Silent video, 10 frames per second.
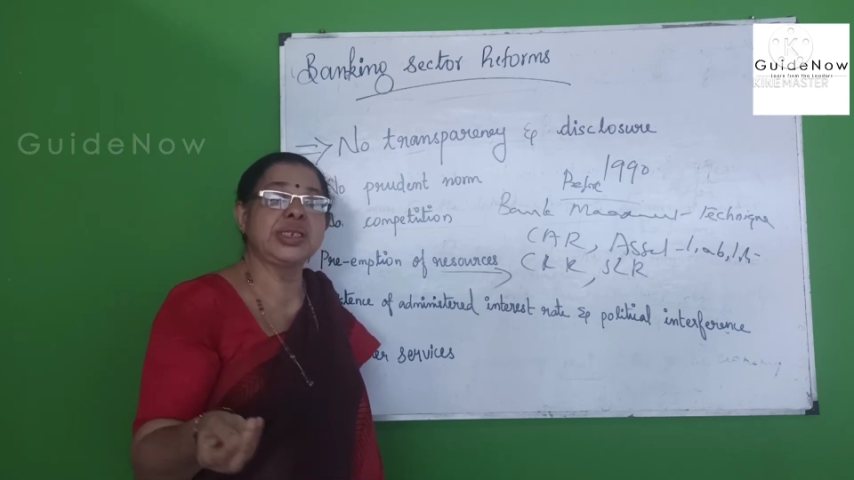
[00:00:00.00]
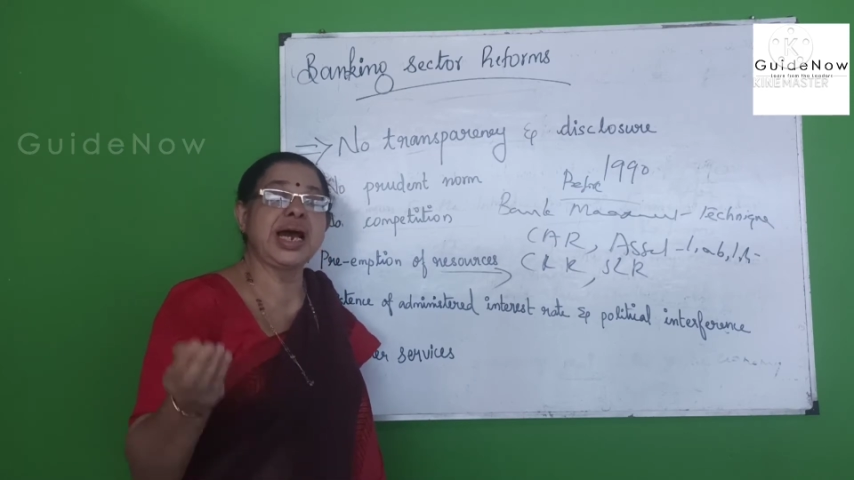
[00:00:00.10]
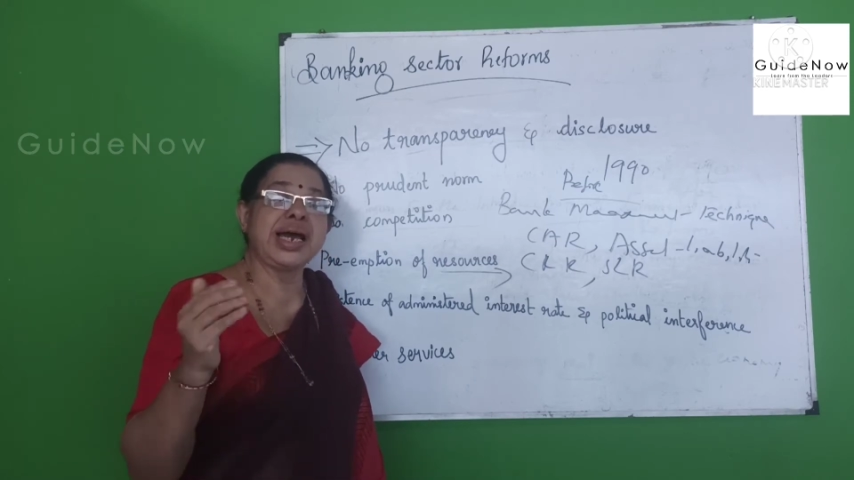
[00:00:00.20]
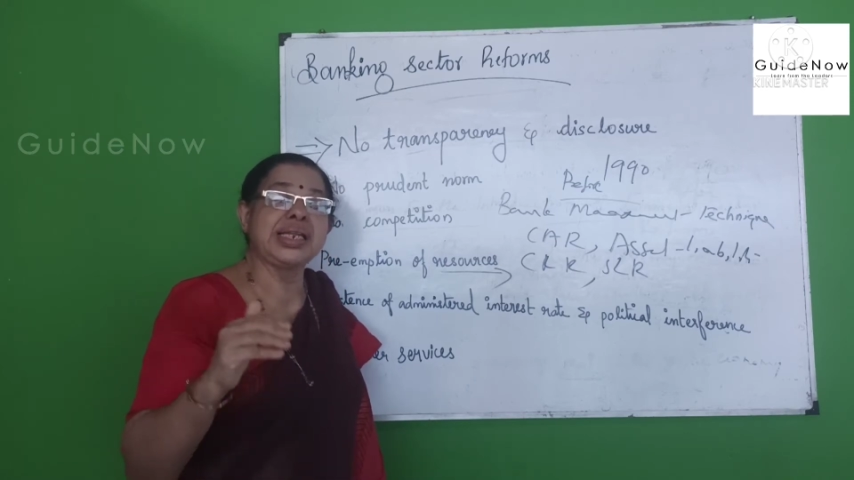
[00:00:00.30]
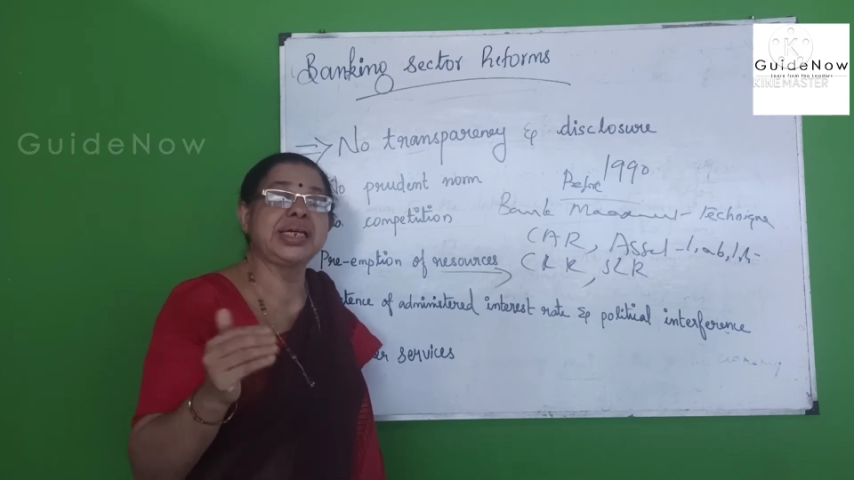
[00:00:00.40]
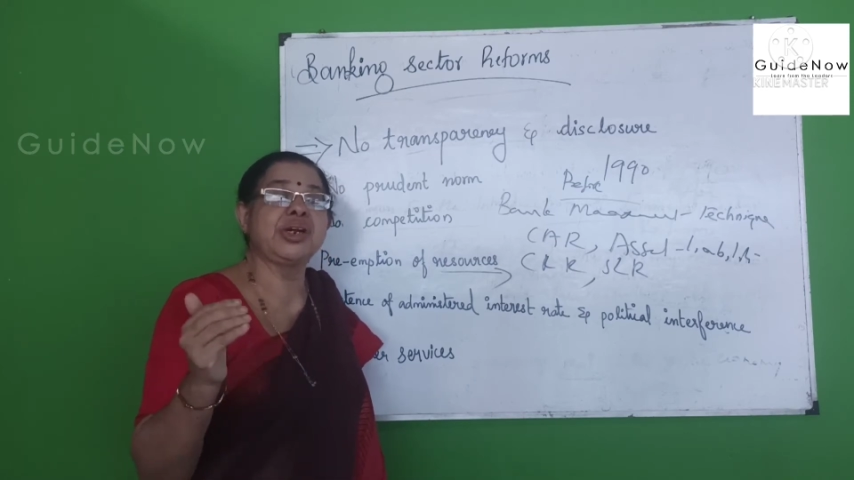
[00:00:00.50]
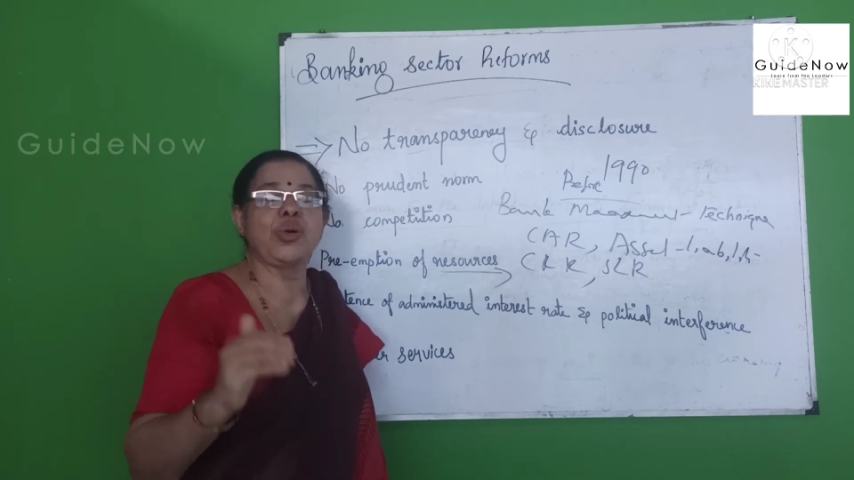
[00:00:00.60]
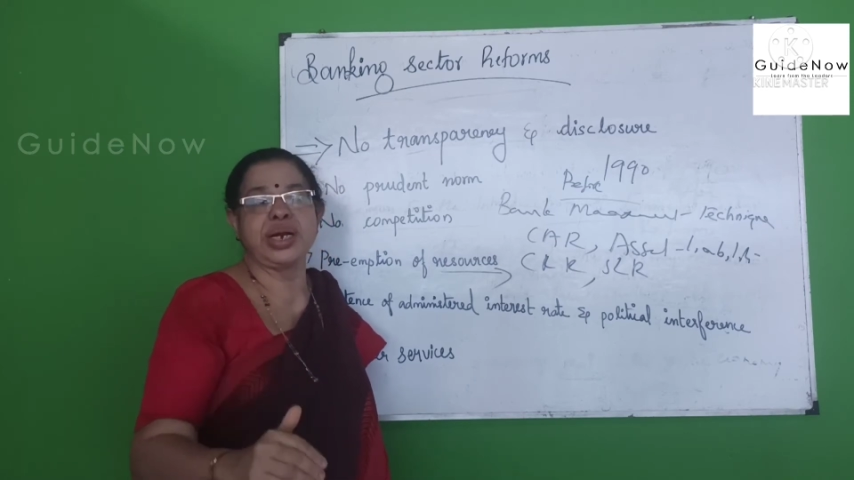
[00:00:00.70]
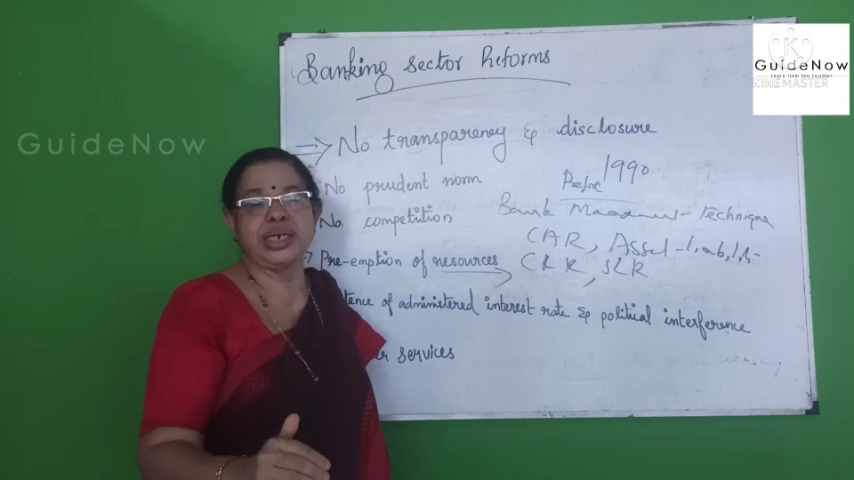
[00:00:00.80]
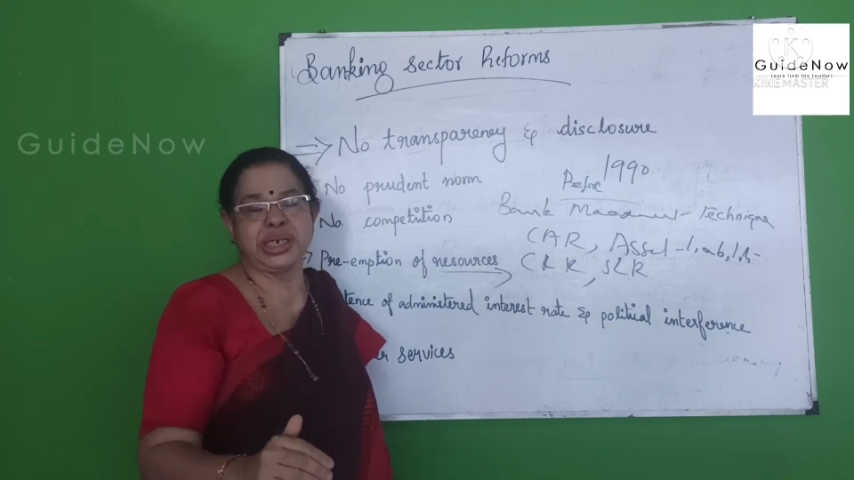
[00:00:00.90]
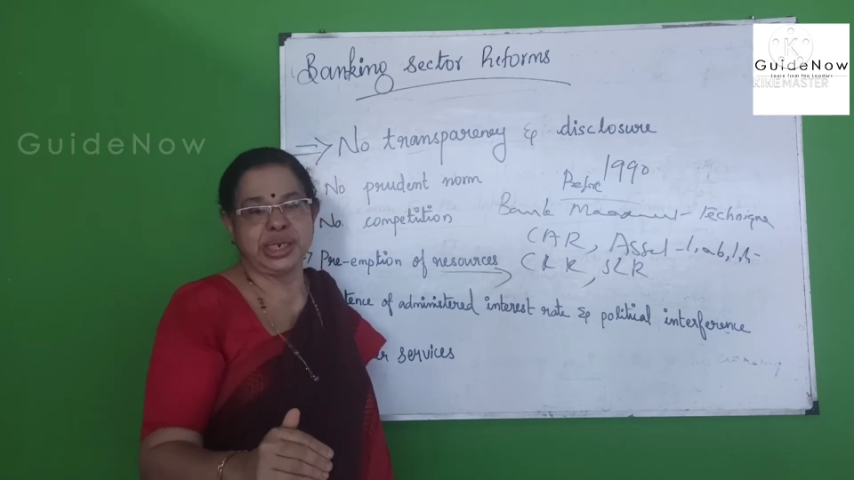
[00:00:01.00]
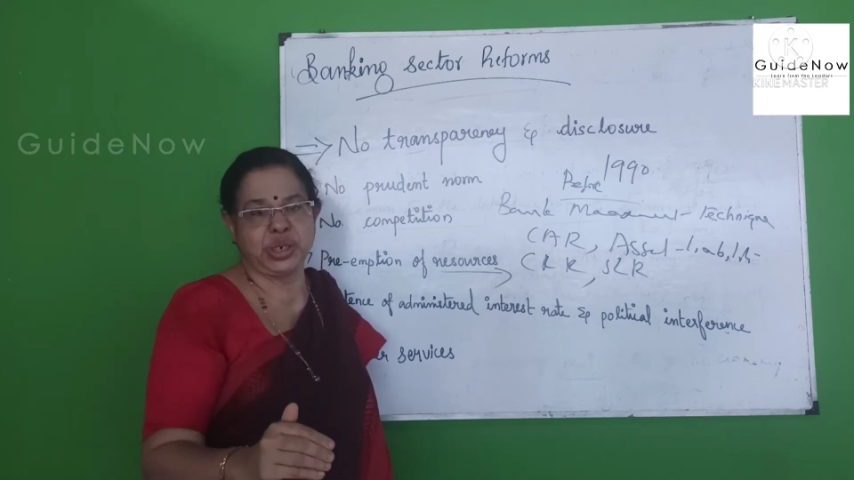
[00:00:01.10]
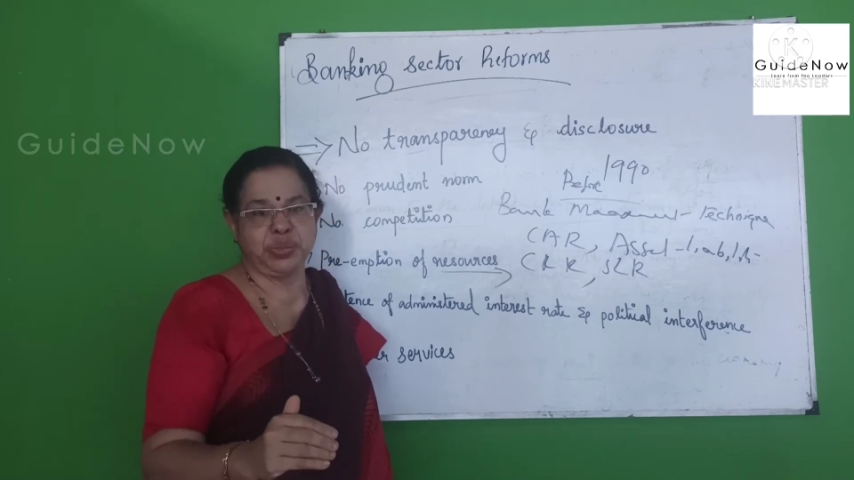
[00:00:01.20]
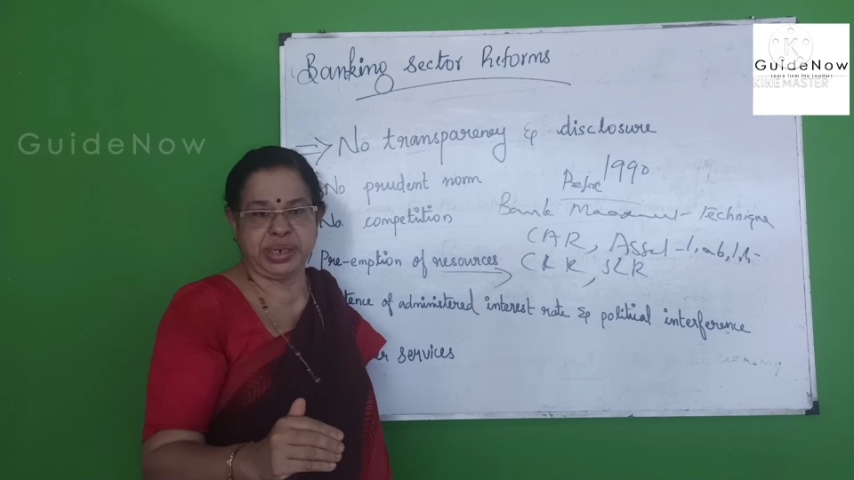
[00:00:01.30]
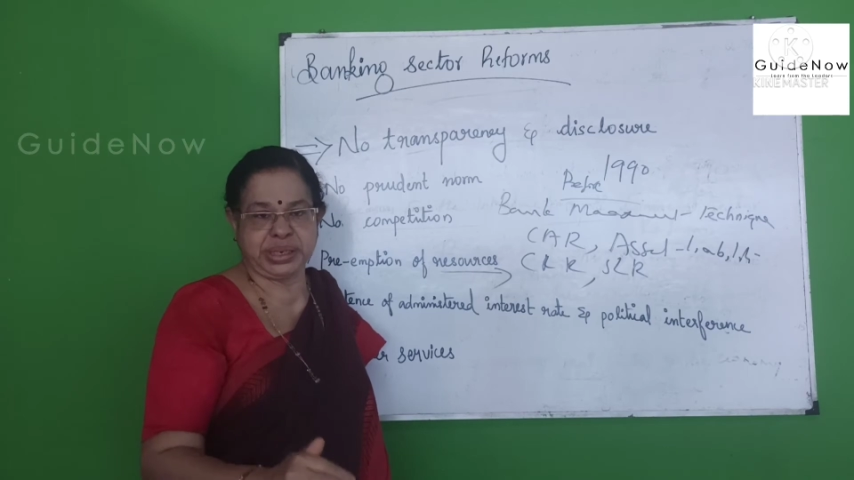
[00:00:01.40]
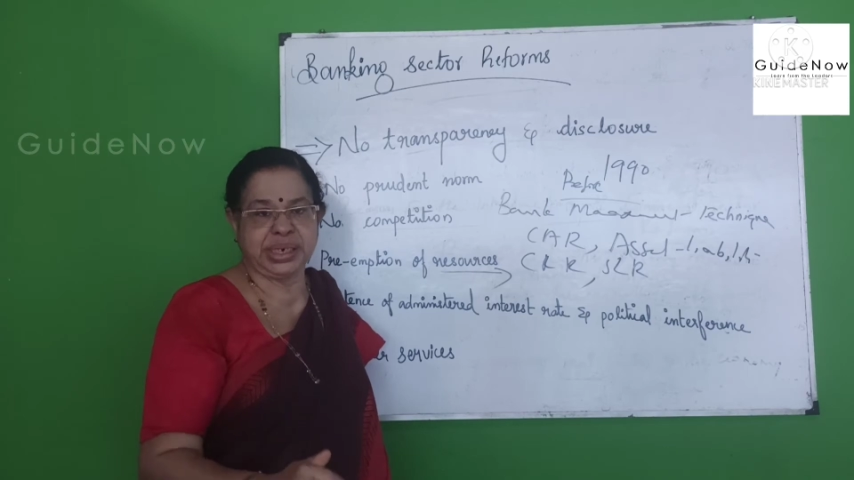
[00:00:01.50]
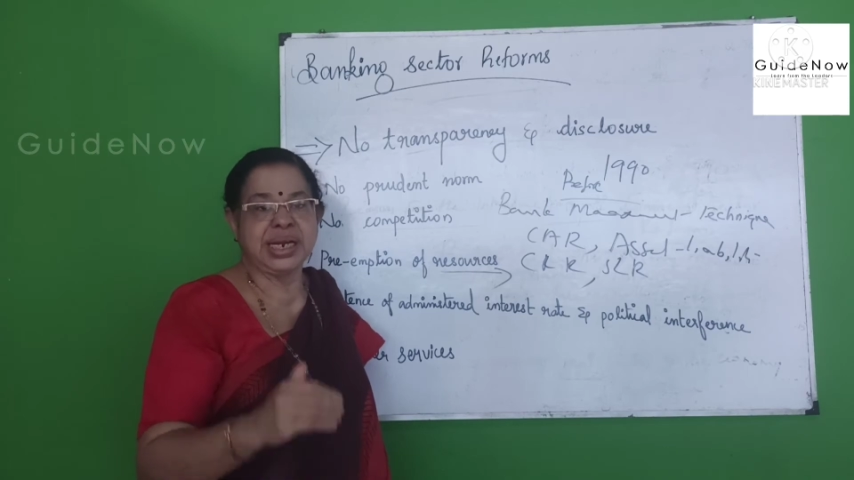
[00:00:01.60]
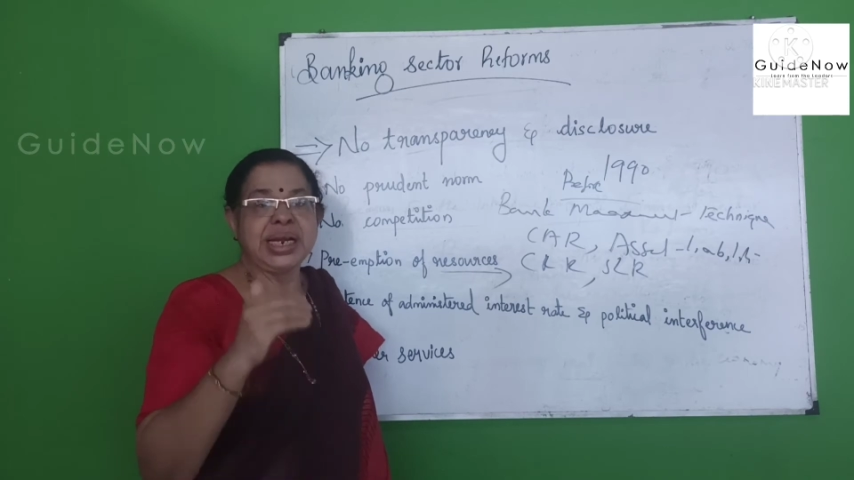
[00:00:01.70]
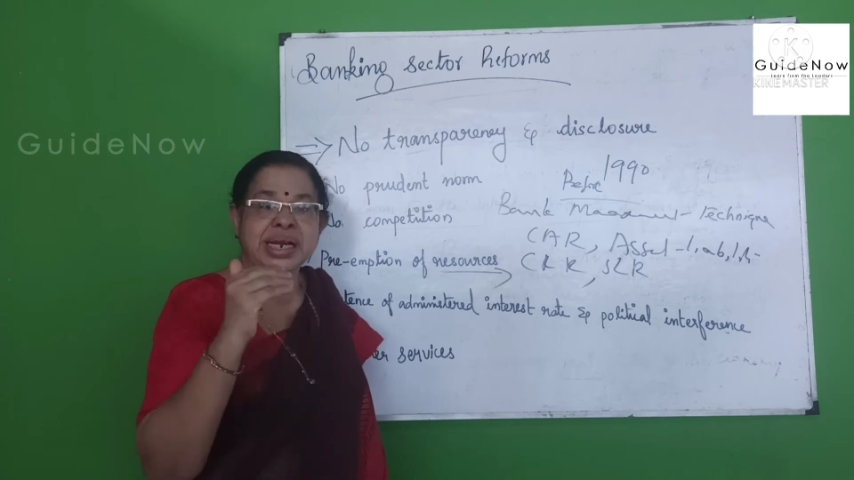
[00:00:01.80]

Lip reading: the another quantitative measure